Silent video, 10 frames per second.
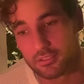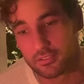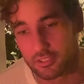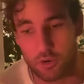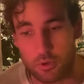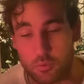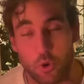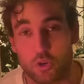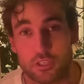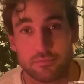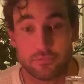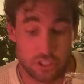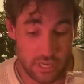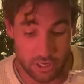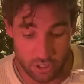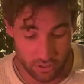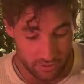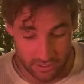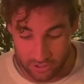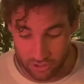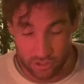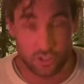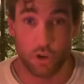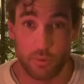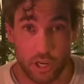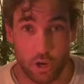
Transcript: you know, what we ordered. Because I don't know, there's so many